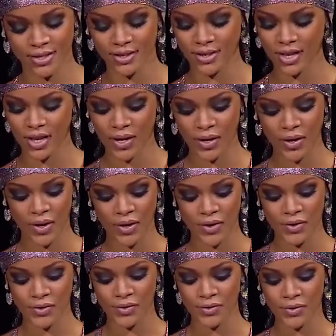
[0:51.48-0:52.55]
If you don't know
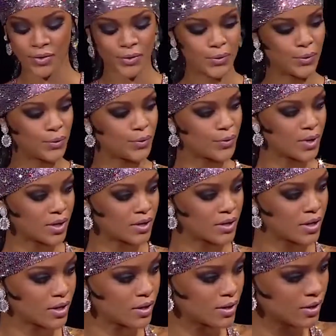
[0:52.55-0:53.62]
who she is,
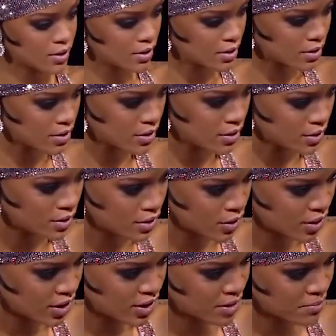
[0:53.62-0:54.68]
stop reading right now.